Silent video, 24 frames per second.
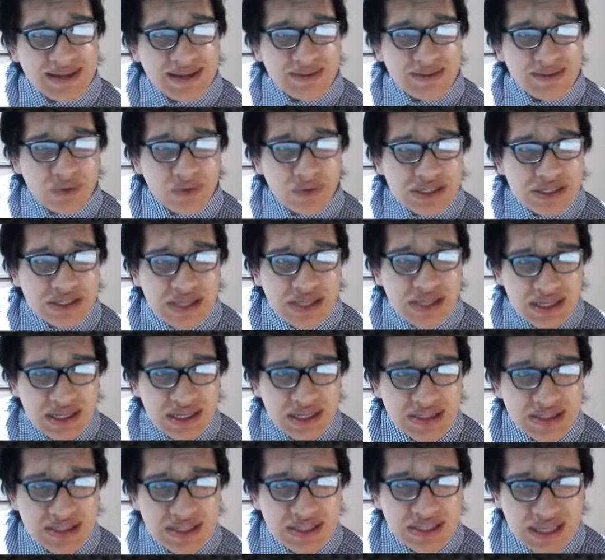The president
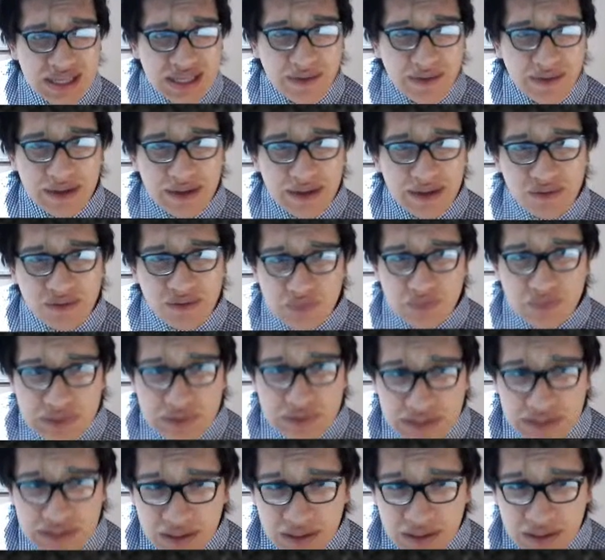is the direct
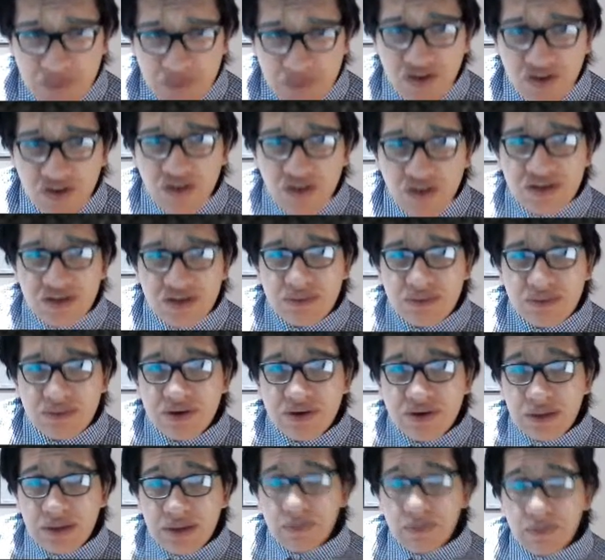representative of the
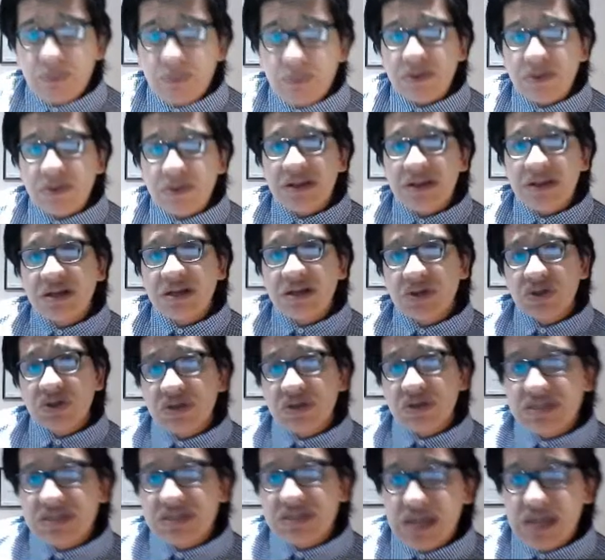American people of
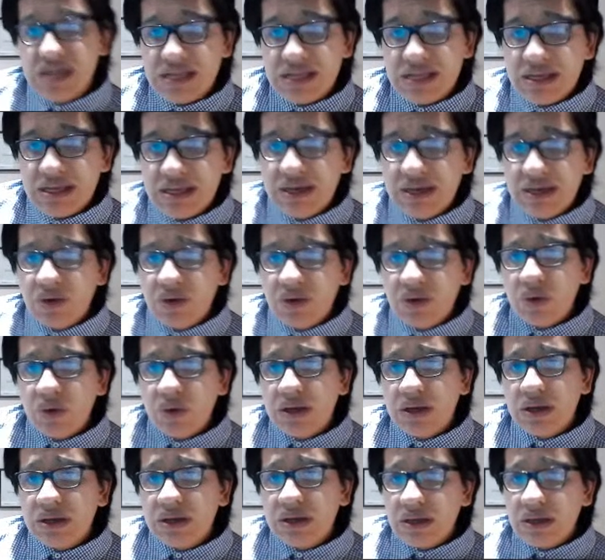electoral said
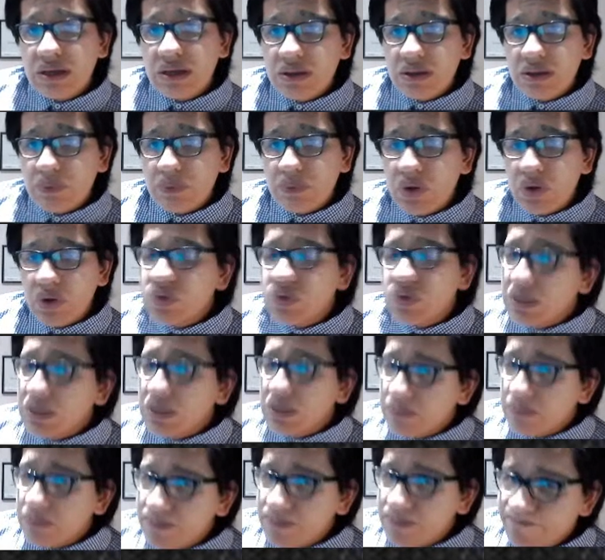when it opposed
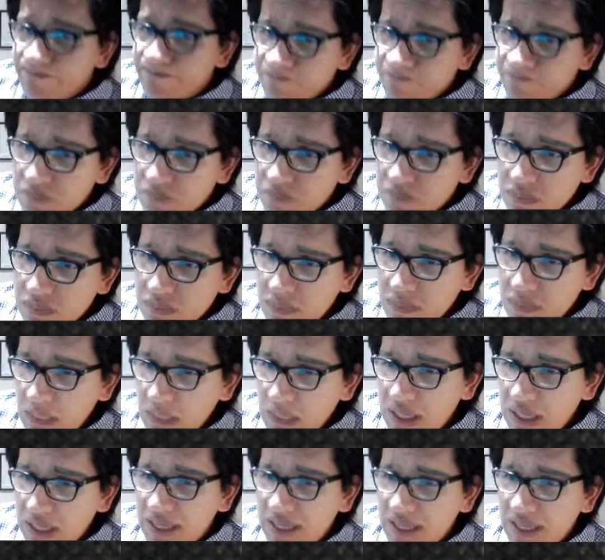him.
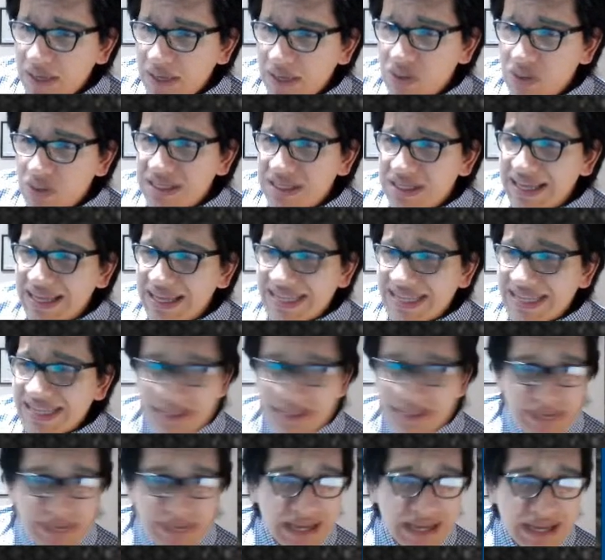Uh, he was
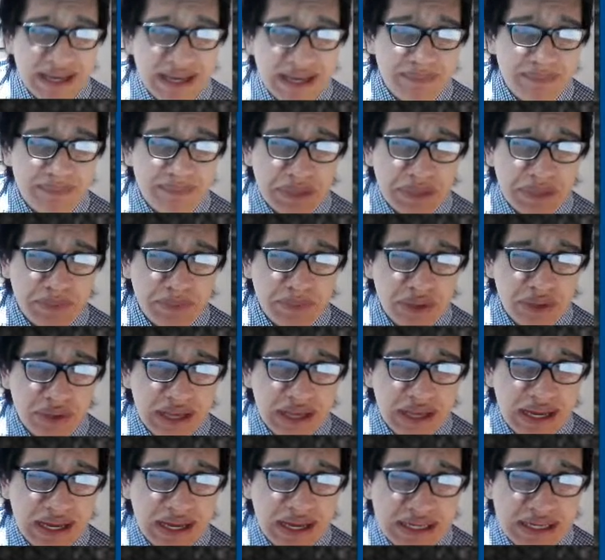elected by the people
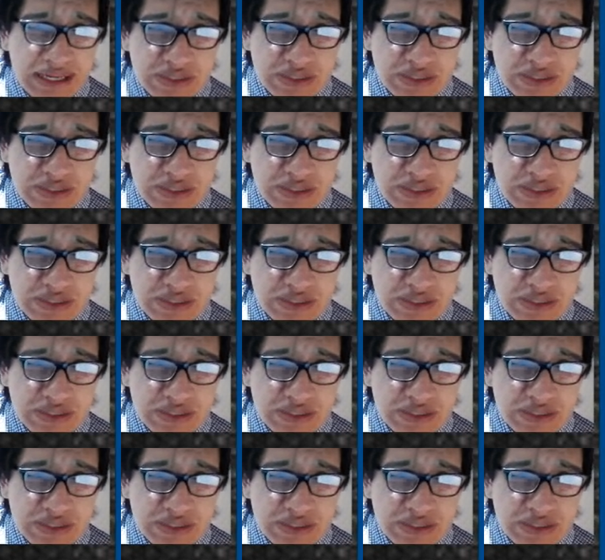and